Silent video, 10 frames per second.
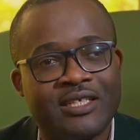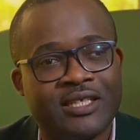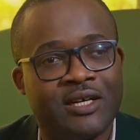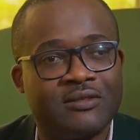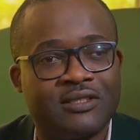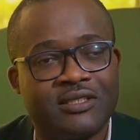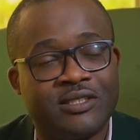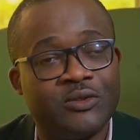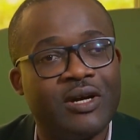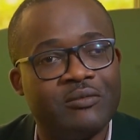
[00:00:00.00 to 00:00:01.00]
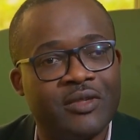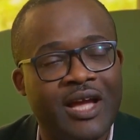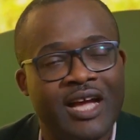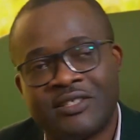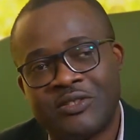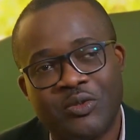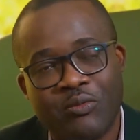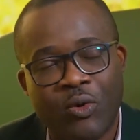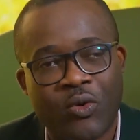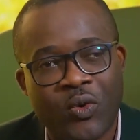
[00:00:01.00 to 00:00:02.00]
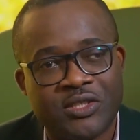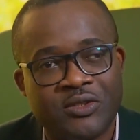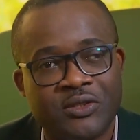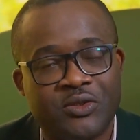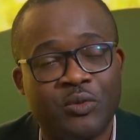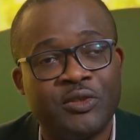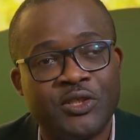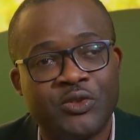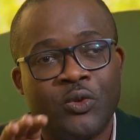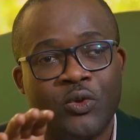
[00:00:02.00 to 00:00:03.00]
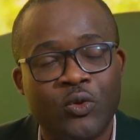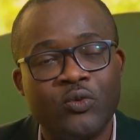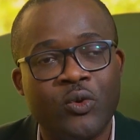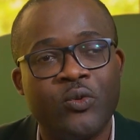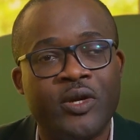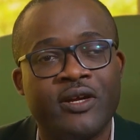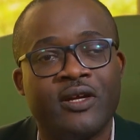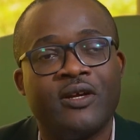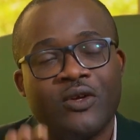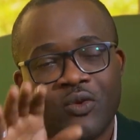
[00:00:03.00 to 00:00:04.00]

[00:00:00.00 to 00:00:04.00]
I shall still be asking some more questions, so please don't go nowhere.